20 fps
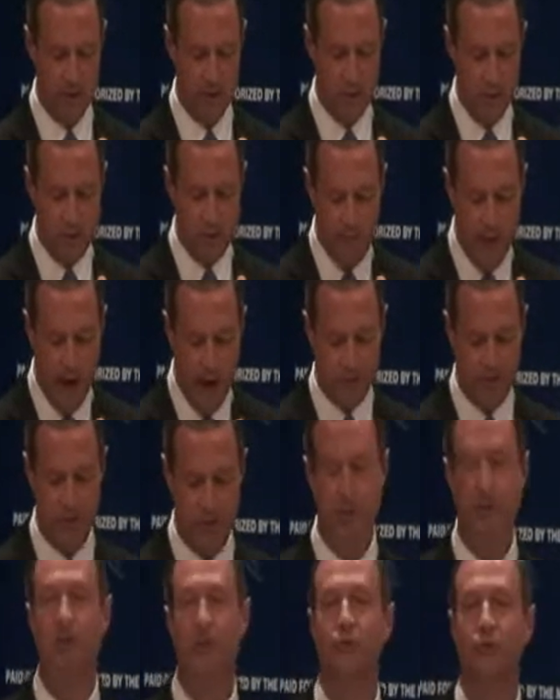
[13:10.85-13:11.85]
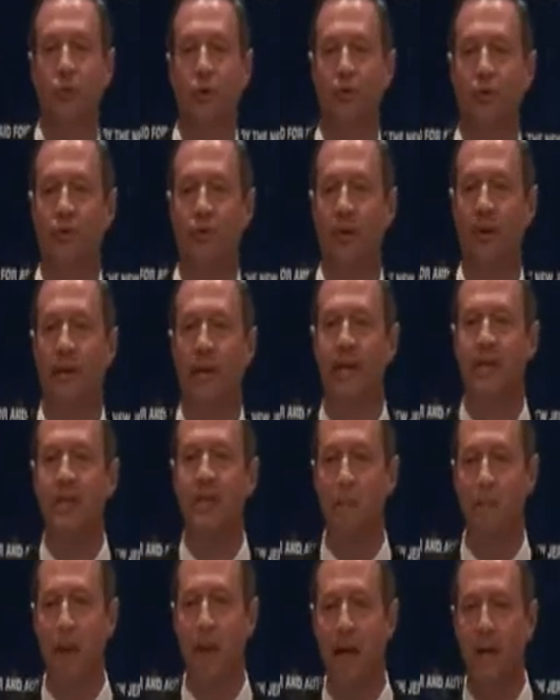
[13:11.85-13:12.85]
to invest in the future,
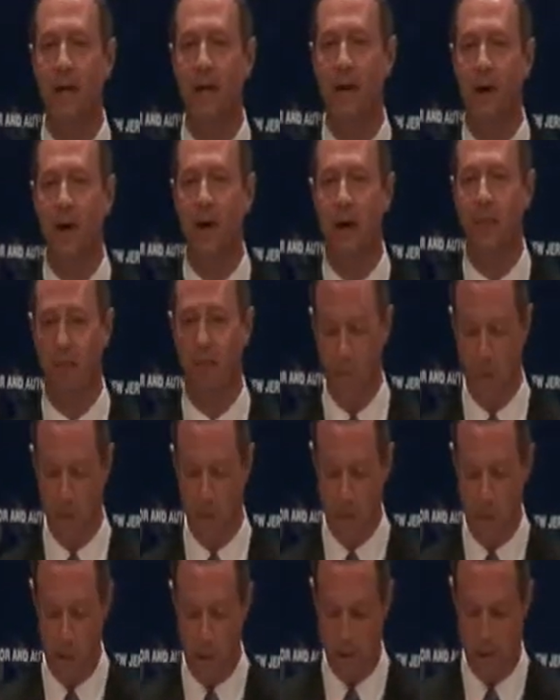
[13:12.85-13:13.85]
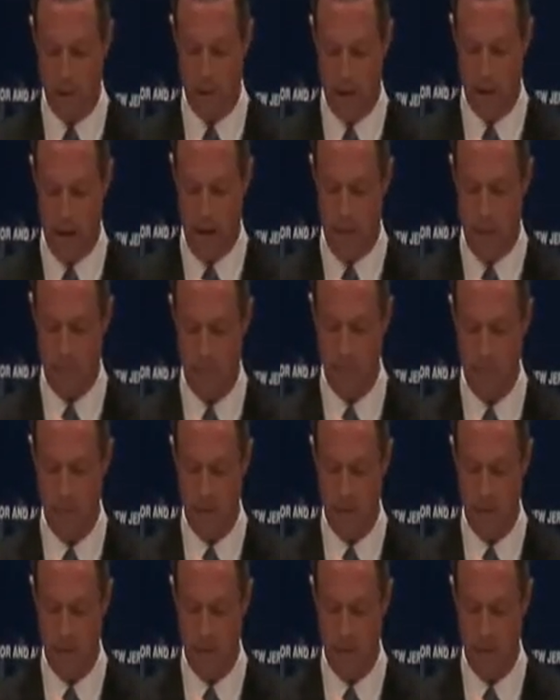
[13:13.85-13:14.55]
to make our government work again.